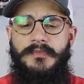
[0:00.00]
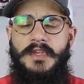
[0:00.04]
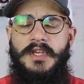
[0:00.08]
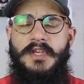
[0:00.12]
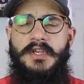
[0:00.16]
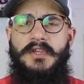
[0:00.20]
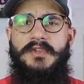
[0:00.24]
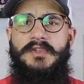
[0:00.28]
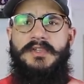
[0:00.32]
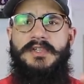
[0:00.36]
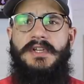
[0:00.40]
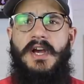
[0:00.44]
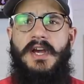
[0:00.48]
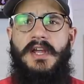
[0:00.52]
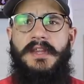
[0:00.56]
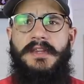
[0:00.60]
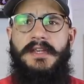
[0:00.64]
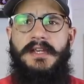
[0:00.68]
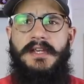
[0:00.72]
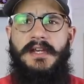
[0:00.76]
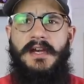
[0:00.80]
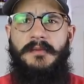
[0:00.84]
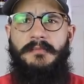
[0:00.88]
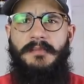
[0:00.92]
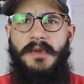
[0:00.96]
you saw
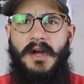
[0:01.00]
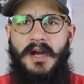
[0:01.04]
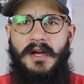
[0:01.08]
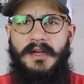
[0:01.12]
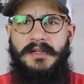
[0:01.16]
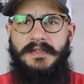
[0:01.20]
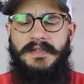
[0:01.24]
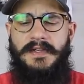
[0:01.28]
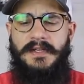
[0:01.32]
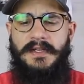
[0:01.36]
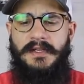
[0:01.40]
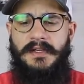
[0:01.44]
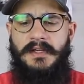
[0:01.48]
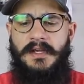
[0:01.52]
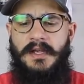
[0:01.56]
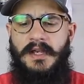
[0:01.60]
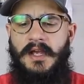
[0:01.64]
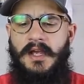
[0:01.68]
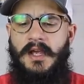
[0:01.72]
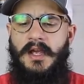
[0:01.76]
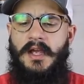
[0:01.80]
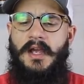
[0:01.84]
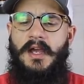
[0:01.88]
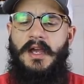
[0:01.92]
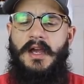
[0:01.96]
the unboxing
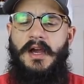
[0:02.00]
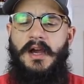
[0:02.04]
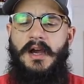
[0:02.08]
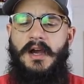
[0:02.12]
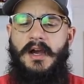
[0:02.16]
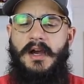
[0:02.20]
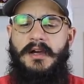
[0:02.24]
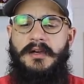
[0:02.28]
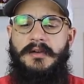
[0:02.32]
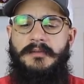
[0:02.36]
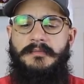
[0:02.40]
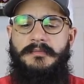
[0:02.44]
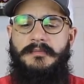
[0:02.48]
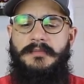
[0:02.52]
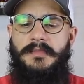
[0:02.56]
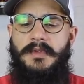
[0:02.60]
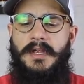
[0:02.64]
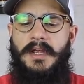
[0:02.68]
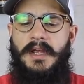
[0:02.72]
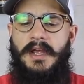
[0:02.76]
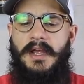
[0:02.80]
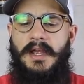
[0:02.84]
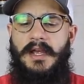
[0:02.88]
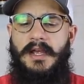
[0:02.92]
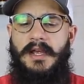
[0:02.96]
um,
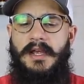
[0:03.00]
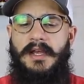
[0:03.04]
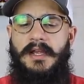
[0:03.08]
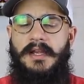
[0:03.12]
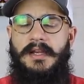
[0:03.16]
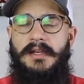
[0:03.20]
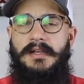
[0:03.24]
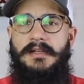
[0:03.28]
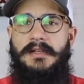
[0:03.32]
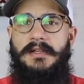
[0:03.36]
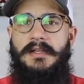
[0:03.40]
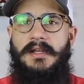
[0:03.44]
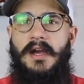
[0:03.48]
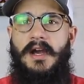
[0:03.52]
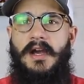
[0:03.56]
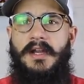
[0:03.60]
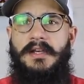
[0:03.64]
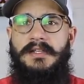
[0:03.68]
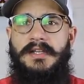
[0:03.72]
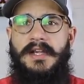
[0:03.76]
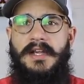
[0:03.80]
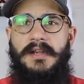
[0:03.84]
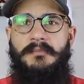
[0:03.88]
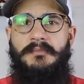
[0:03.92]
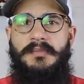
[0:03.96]
and
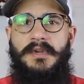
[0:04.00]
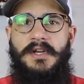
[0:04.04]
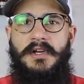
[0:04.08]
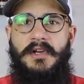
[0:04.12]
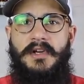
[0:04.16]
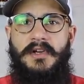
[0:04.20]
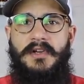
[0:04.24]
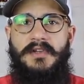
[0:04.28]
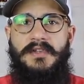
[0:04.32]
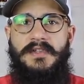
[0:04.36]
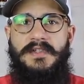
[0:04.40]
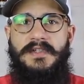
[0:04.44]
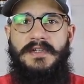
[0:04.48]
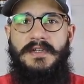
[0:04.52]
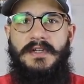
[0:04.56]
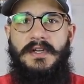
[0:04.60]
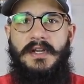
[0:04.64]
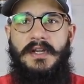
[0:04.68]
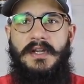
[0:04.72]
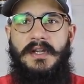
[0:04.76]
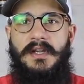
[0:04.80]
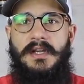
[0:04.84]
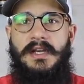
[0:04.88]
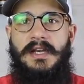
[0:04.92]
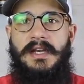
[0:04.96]
Untamed Beards
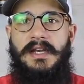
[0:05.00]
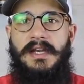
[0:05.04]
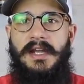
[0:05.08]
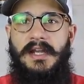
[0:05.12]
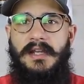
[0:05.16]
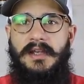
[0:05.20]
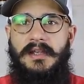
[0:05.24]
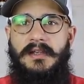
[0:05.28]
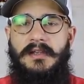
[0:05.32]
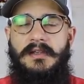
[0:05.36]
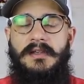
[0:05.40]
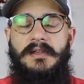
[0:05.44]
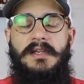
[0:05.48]
Nick